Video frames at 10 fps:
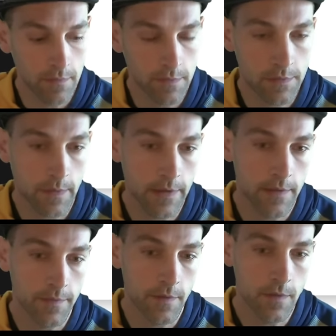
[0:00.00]
So I can
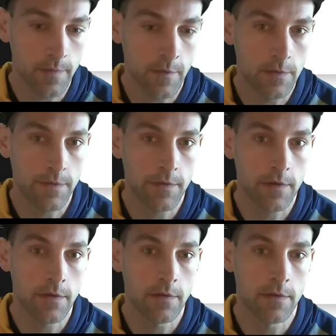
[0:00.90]
evoke a
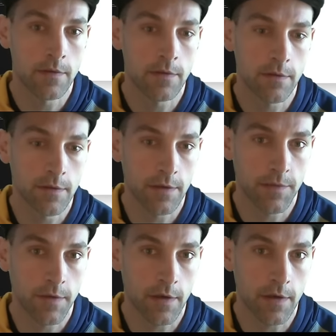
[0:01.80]
Mulldrifter just for
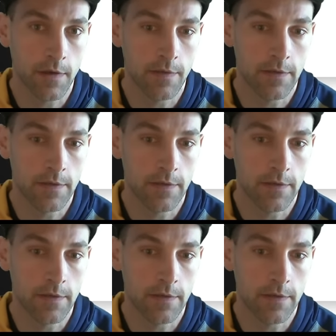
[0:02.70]
cards,